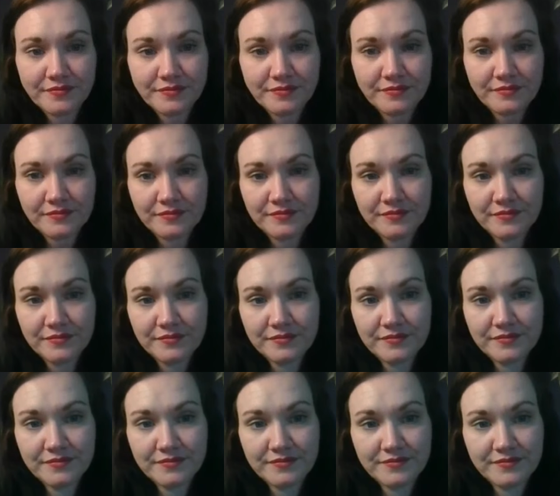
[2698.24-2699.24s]

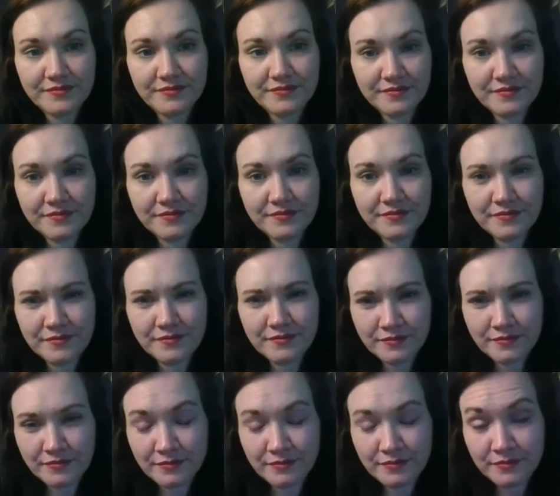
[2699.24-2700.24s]

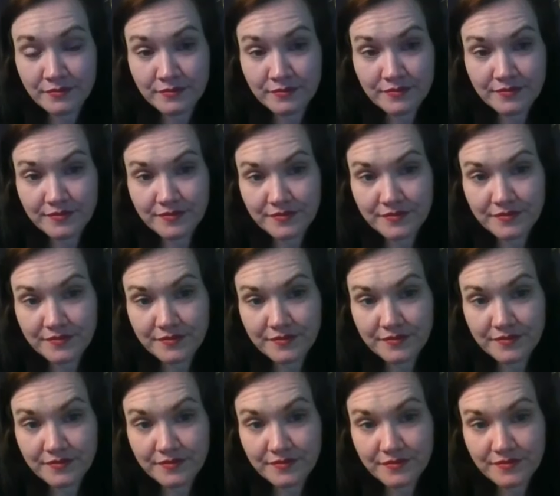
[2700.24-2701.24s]

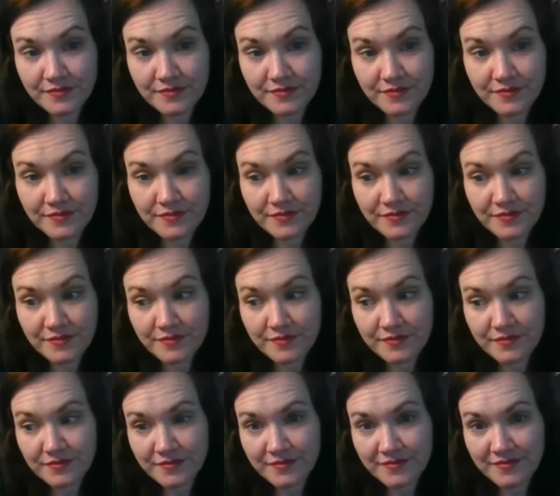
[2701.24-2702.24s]

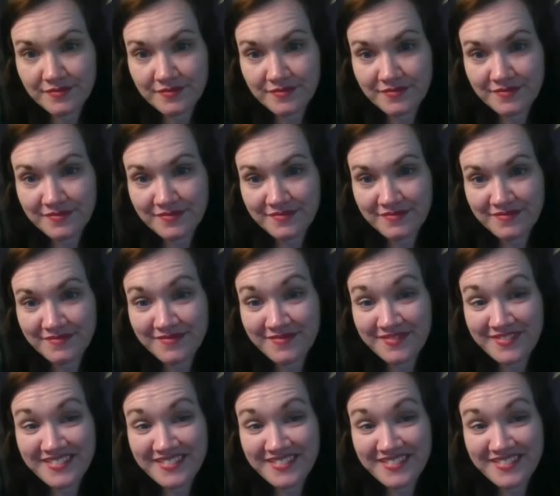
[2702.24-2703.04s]
This person isn't speaking.